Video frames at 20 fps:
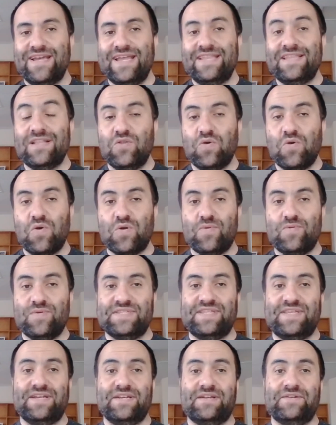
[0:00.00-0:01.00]
And the Lord
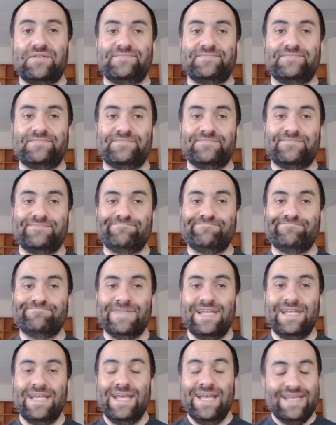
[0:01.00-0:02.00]
was there.
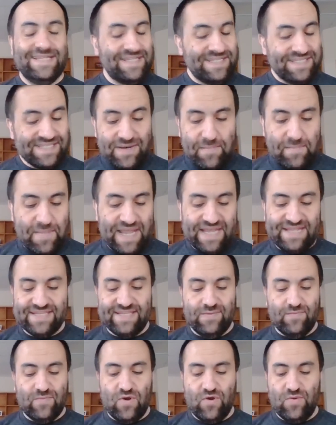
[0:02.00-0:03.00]
It's just an
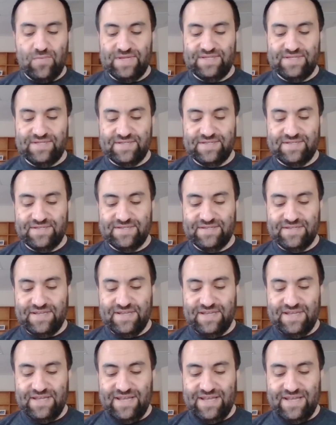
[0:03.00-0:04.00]
amazing moment.
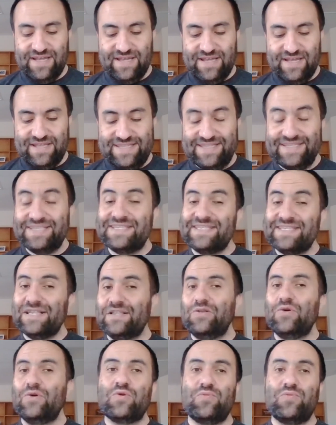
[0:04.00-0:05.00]
This is the
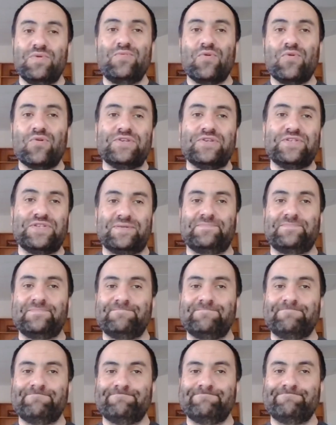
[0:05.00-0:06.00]
Lord we worship.
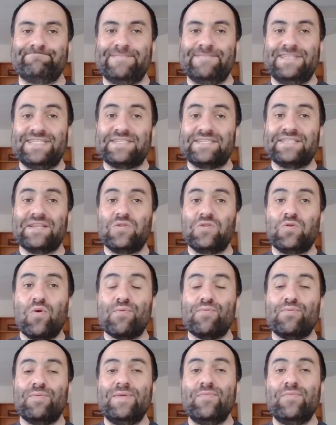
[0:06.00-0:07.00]
This is the
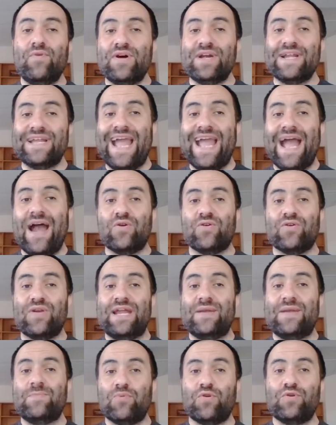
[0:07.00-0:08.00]
Lord we will encounter
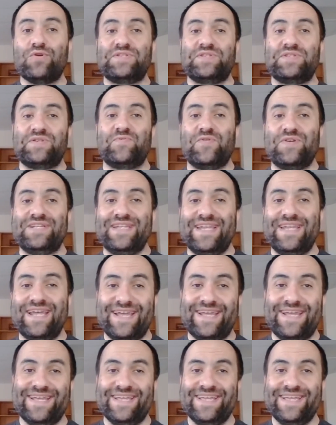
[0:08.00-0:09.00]
in person one
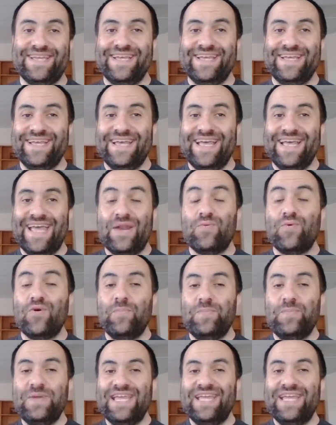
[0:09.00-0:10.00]
day, and it
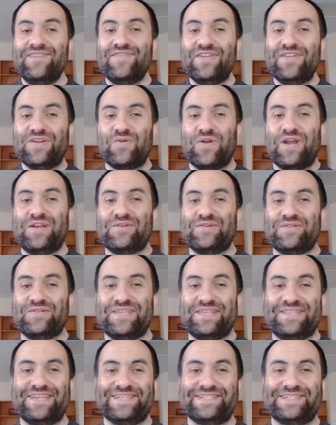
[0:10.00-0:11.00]
will be even greater
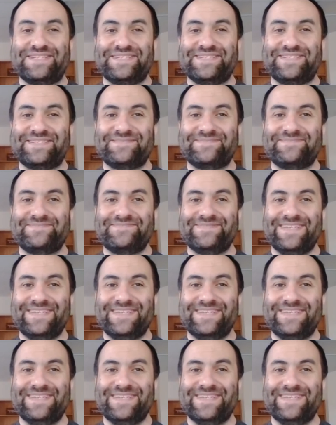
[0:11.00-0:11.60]
than this.